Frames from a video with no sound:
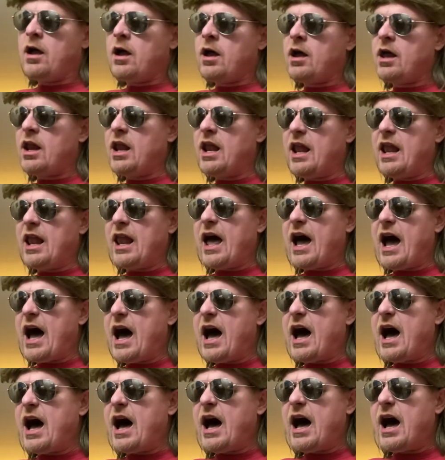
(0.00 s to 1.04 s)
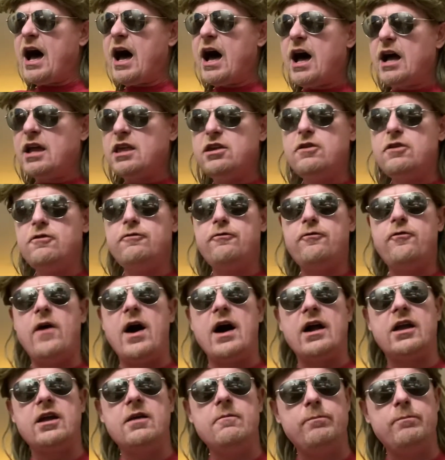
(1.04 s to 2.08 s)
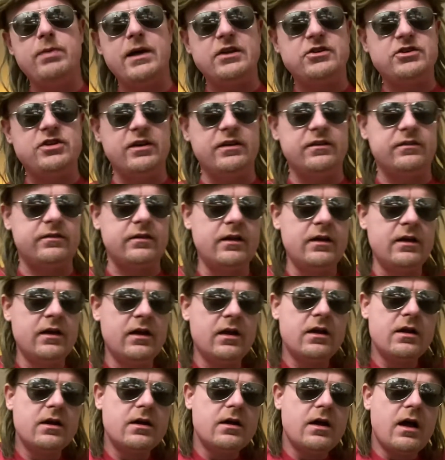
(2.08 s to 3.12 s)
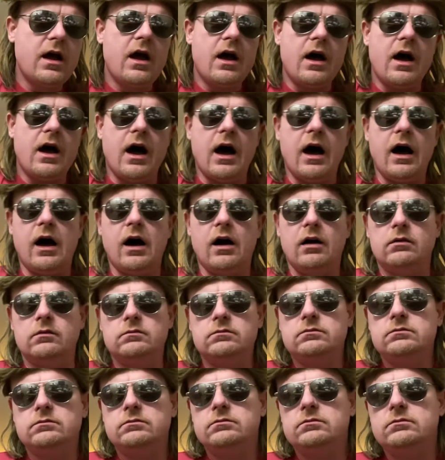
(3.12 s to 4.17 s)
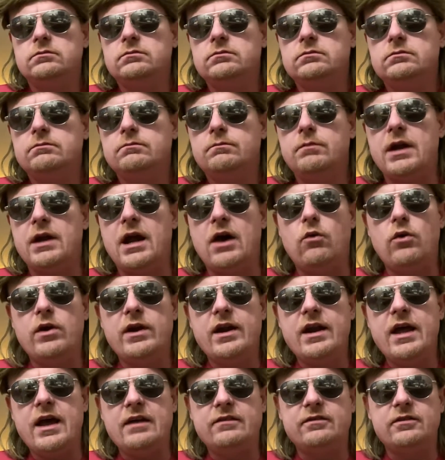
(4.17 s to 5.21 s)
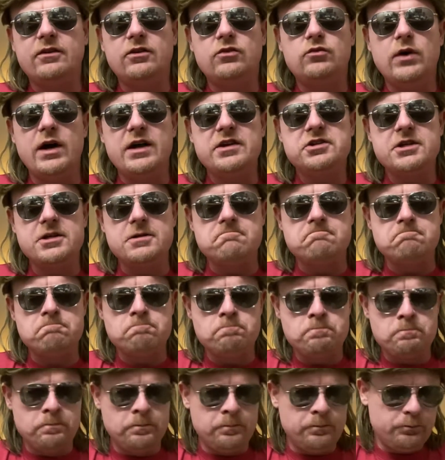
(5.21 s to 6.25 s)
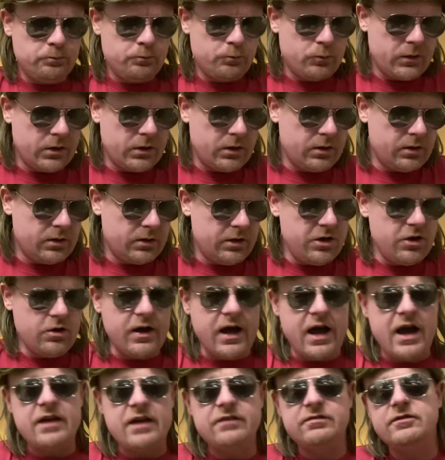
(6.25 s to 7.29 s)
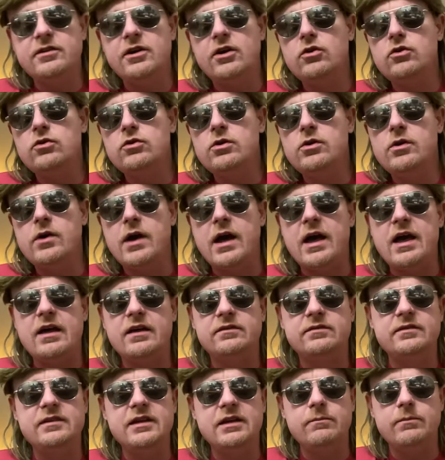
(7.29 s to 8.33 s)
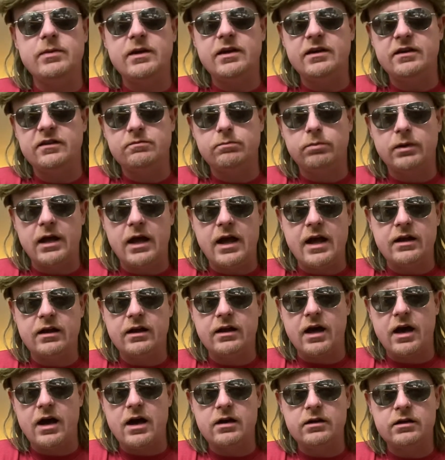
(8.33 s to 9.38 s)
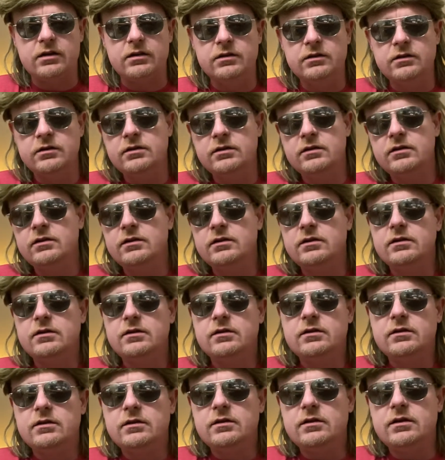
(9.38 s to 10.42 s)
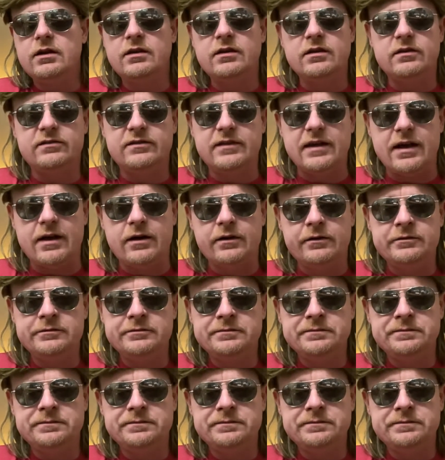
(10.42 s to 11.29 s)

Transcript: La, you fucking bitches. But I wanted to ask a question. Do you guys know who has the biggest black cock in this town?